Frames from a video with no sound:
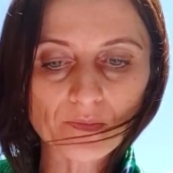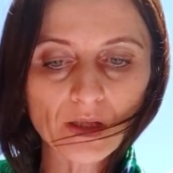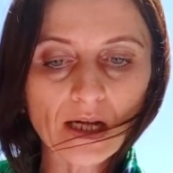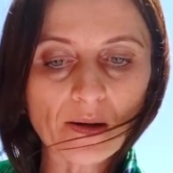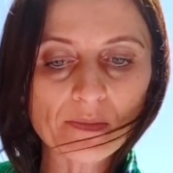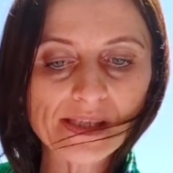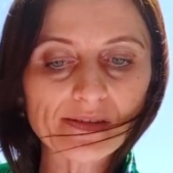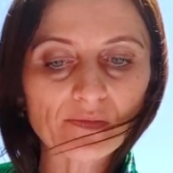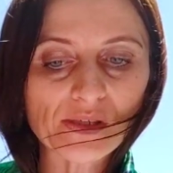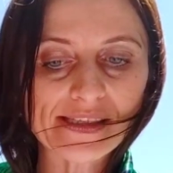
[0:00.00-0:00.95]

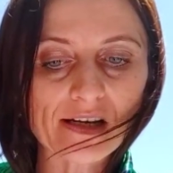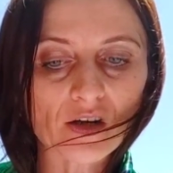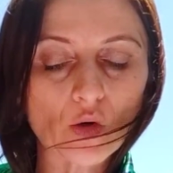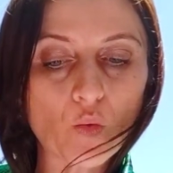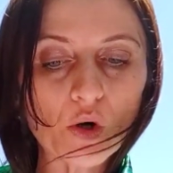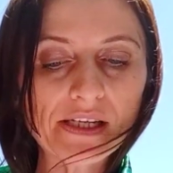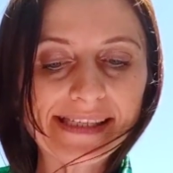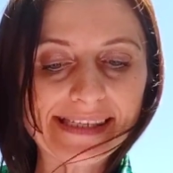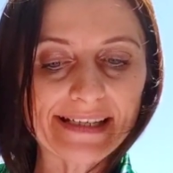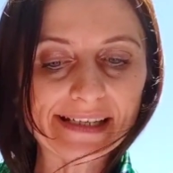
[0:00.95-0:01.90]
comes with a
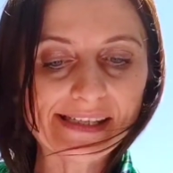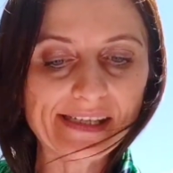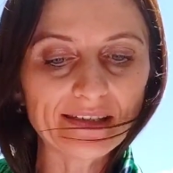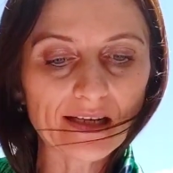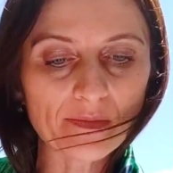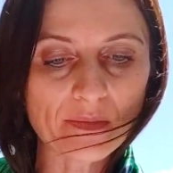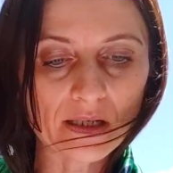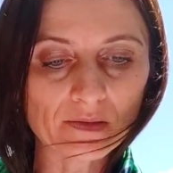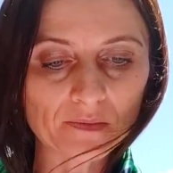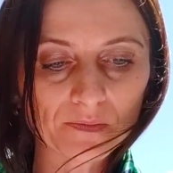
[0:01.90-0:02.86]
quality ID number.